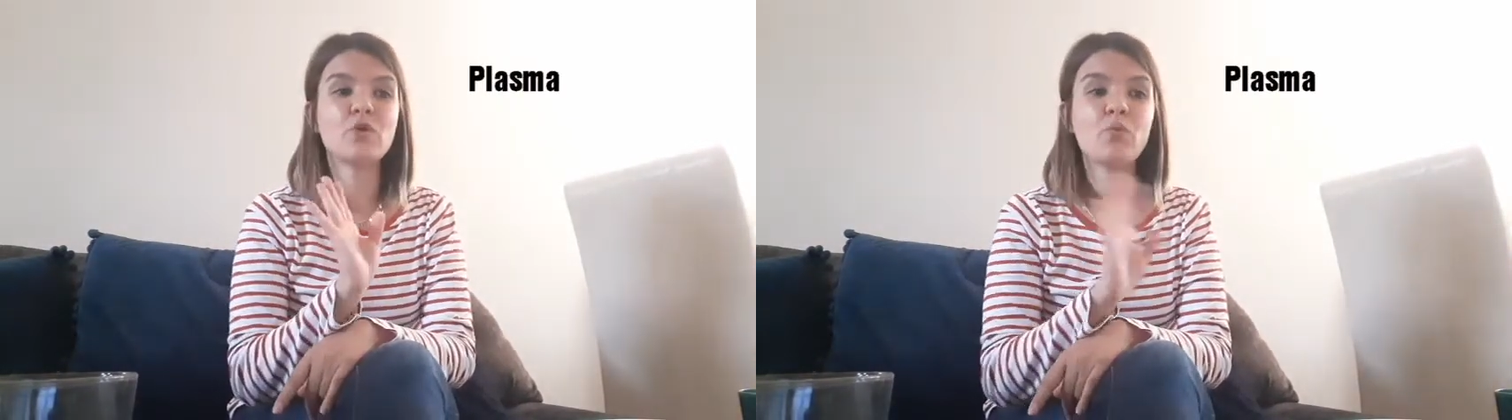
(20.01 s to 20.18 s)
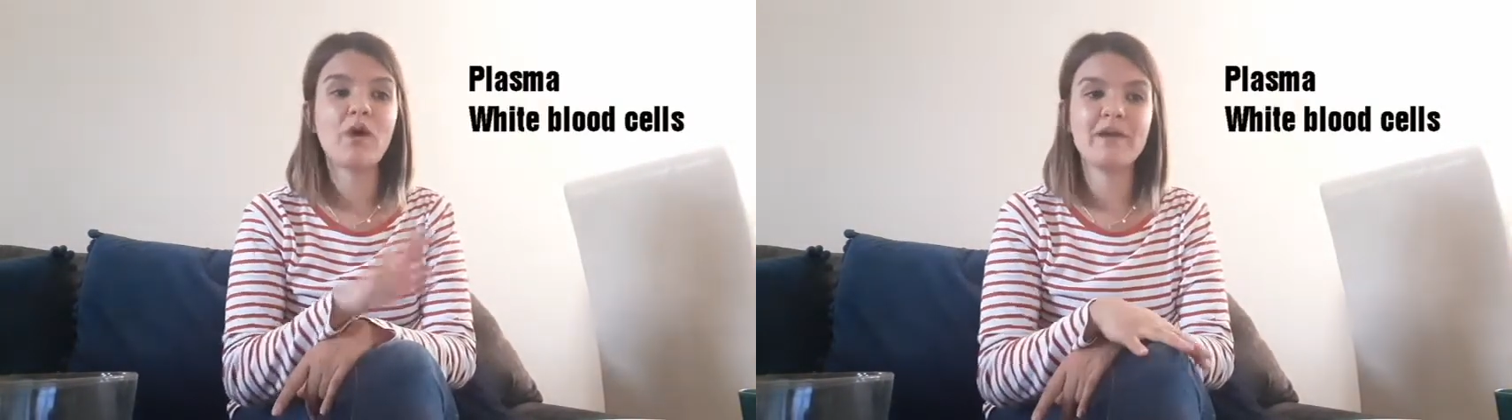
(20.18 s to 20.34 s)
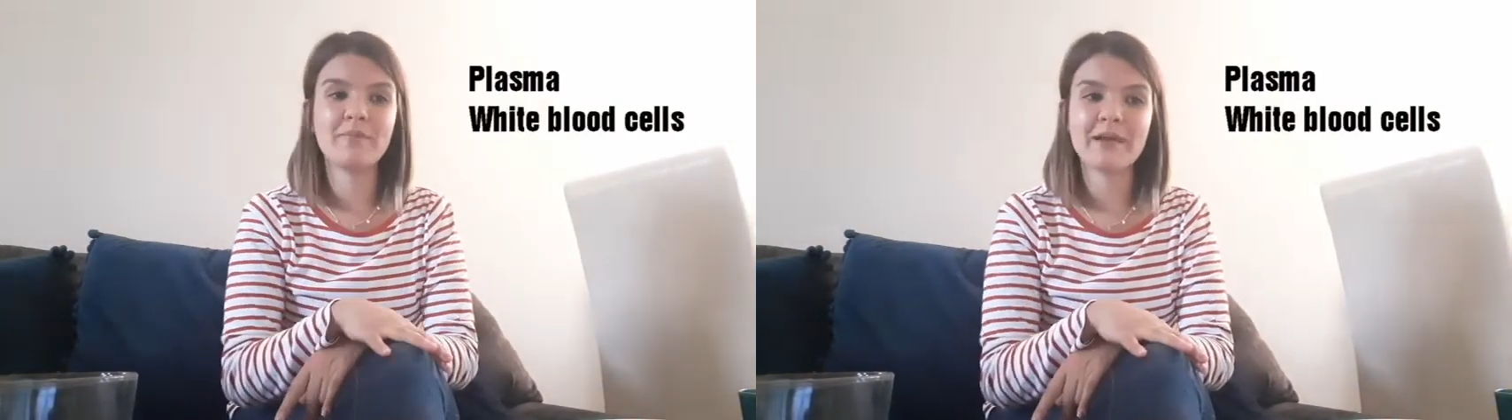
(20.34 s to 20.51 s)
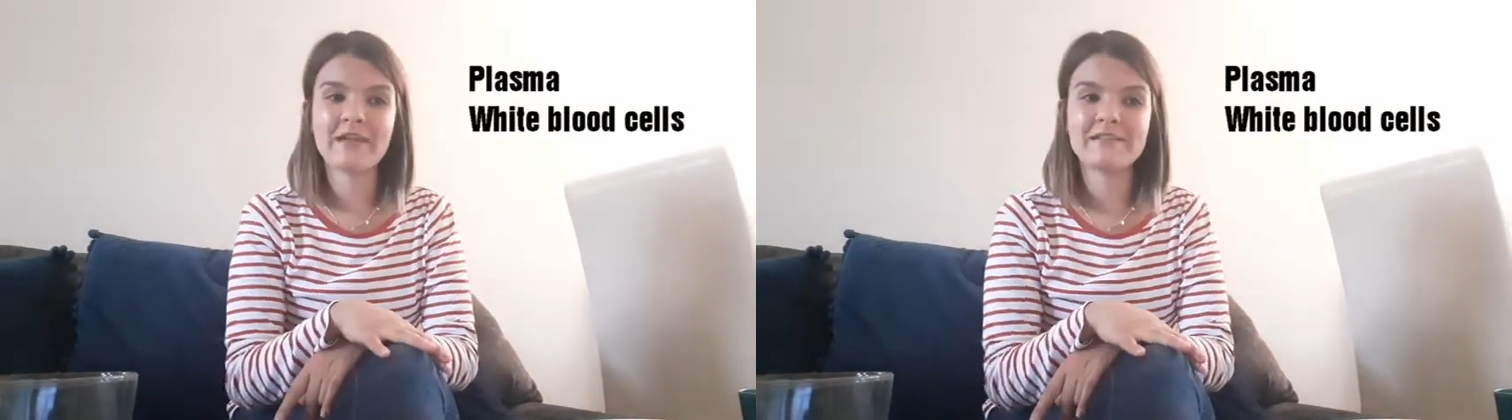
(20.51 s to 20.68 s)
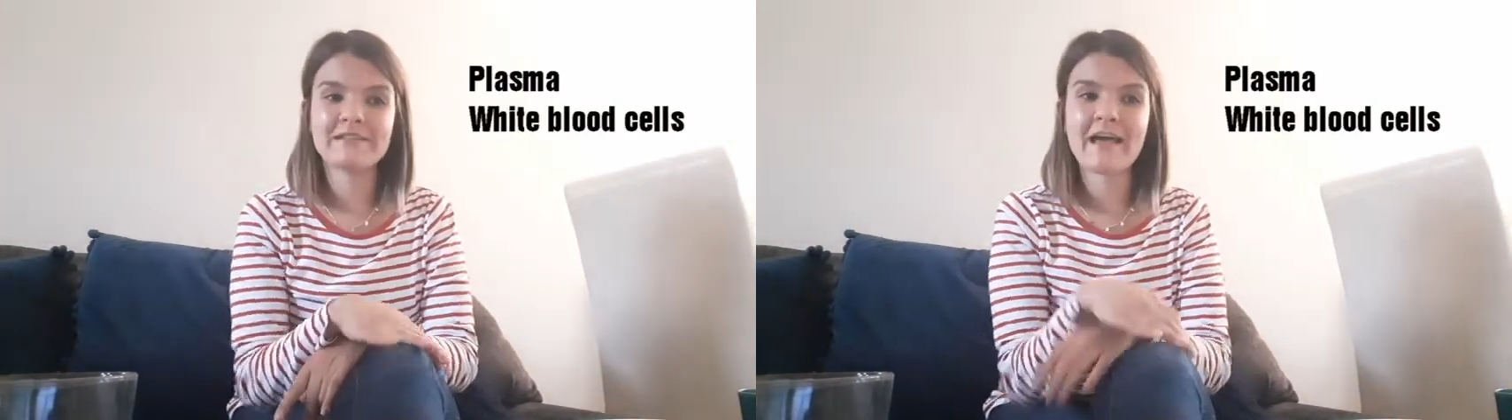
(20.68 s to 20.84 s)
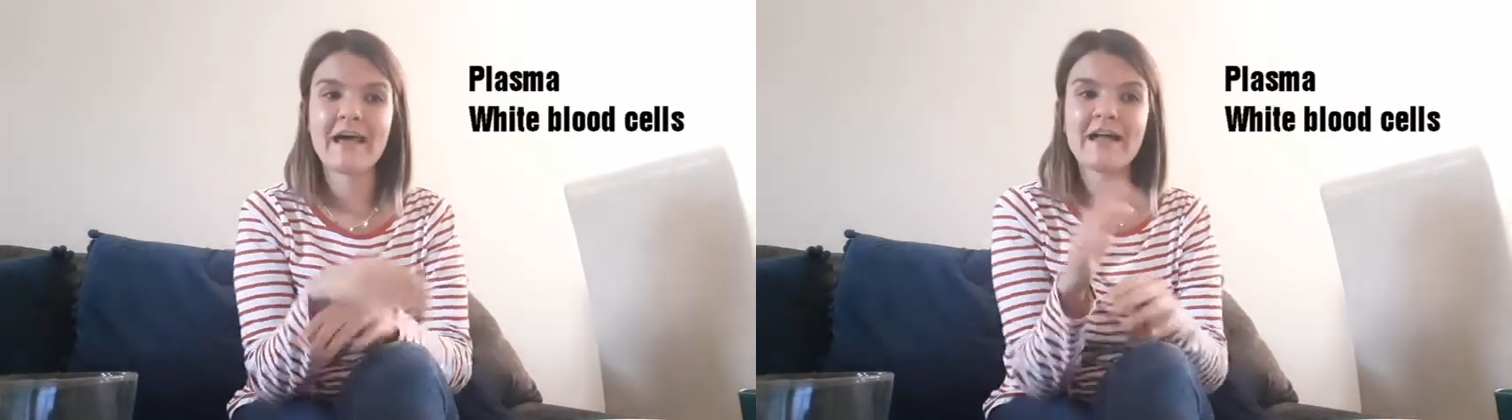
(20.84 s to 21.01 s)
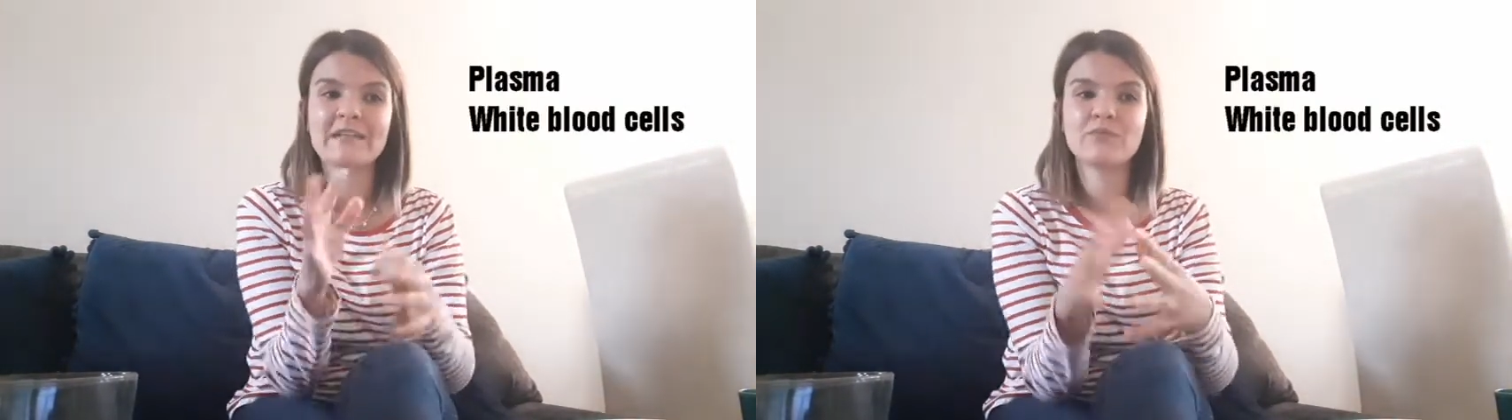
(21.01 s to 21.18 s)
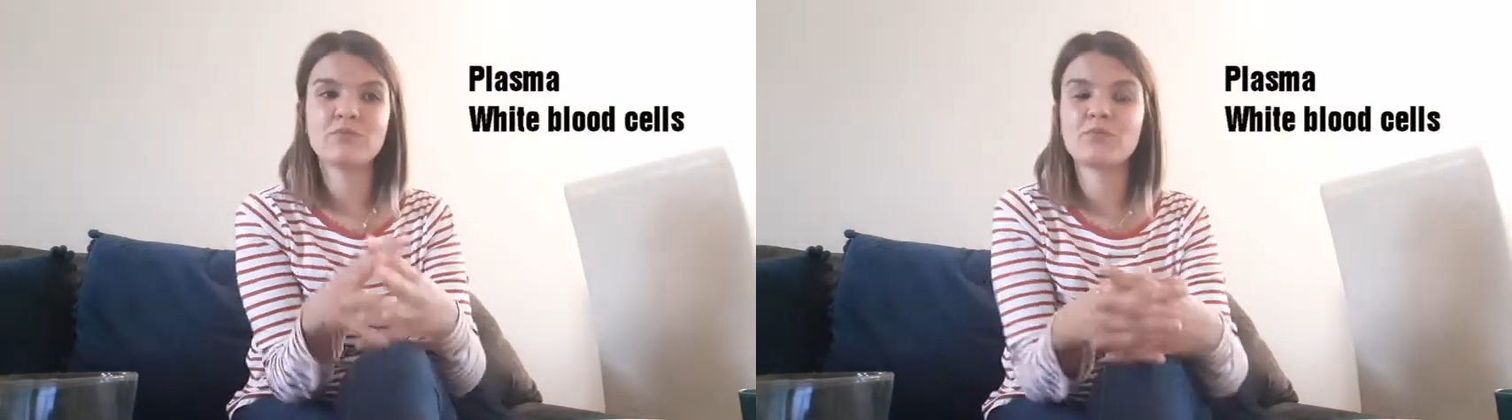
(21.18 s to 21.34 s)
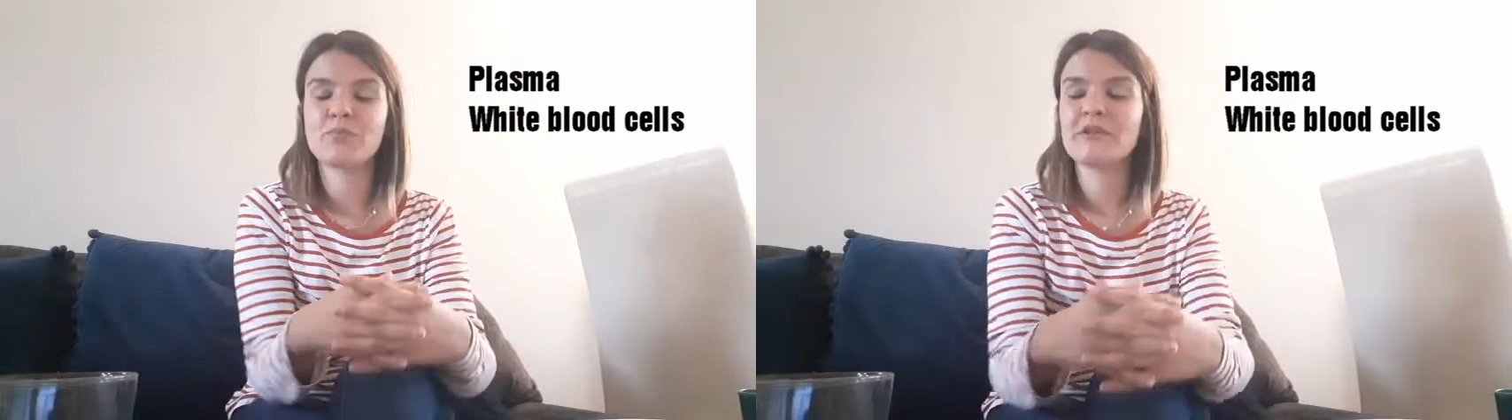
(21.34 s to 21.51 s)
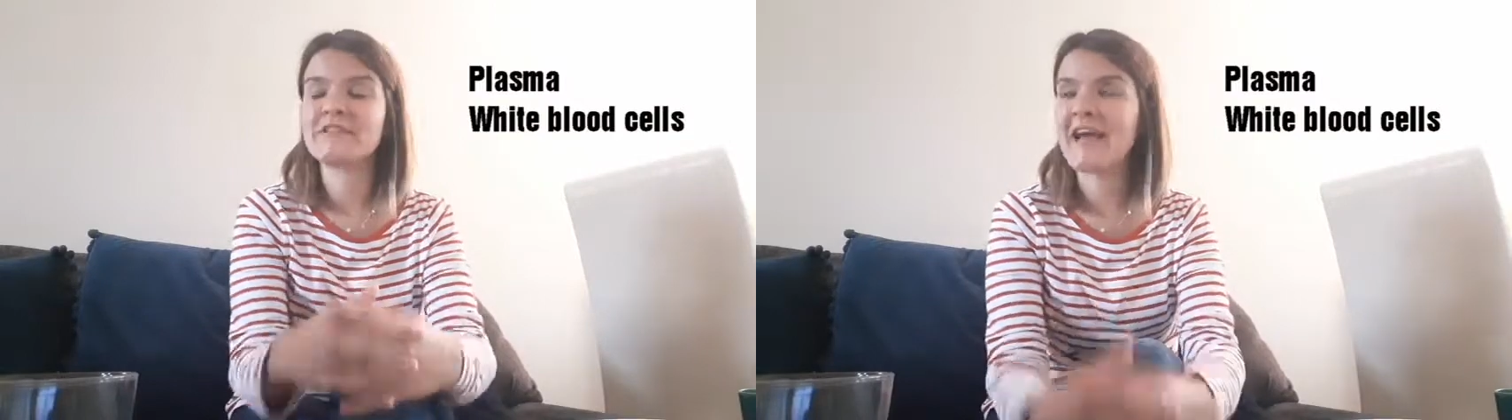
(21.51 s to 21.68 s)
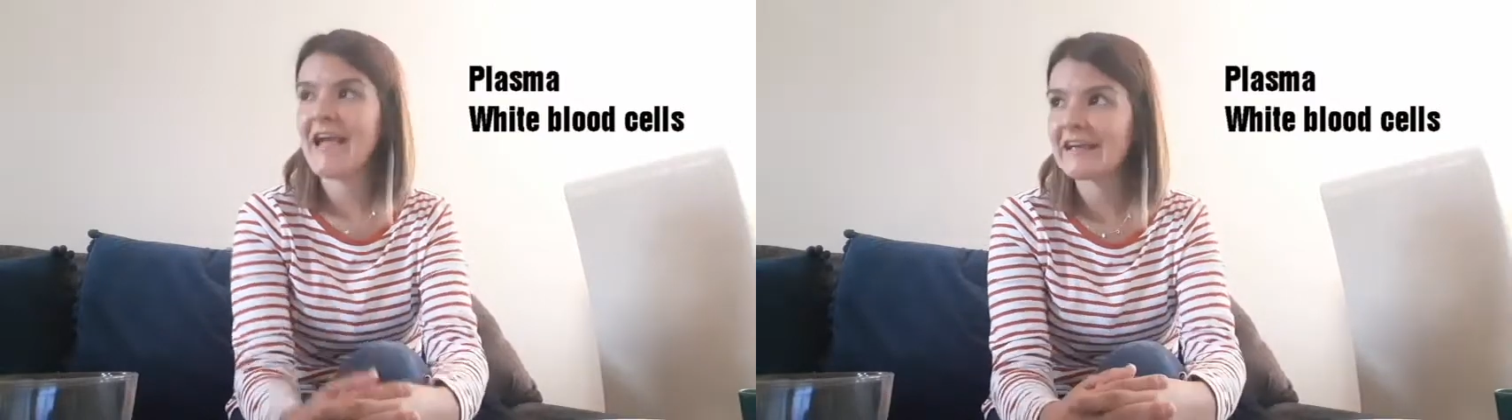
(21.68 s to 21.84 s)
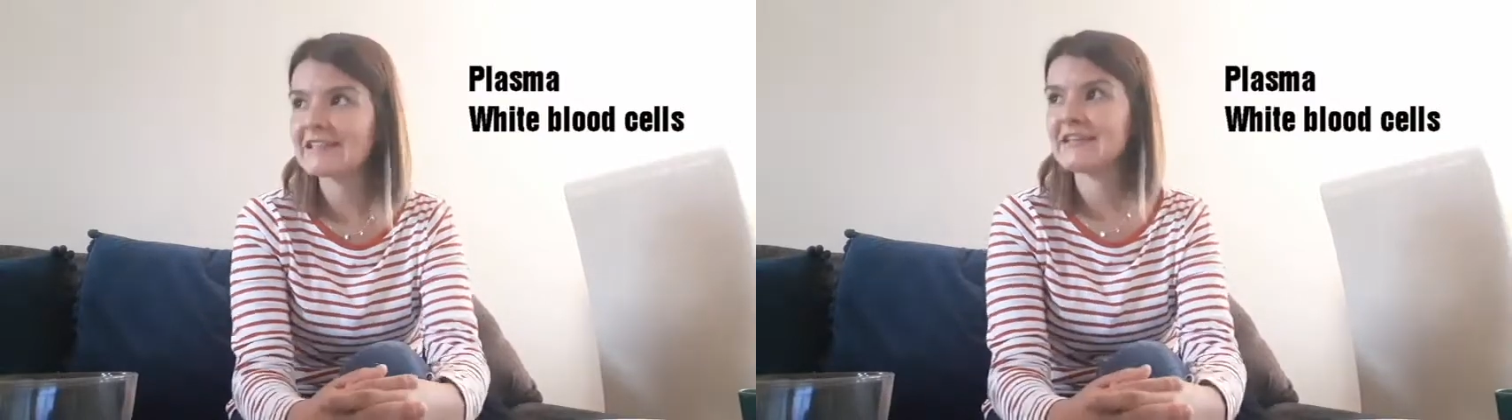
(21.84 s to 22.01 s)
white blood cells which
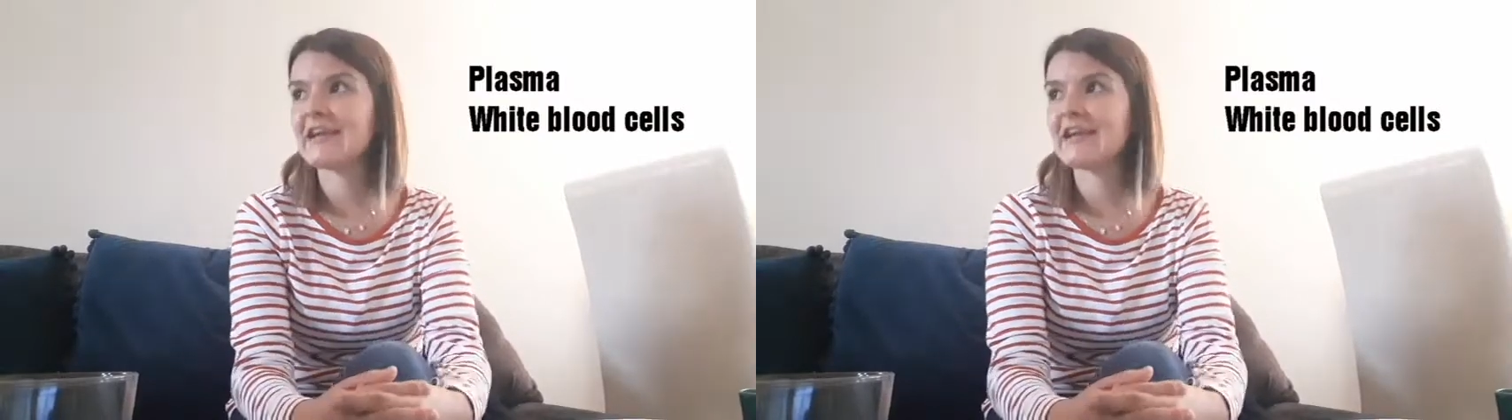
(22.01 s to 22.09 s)
protect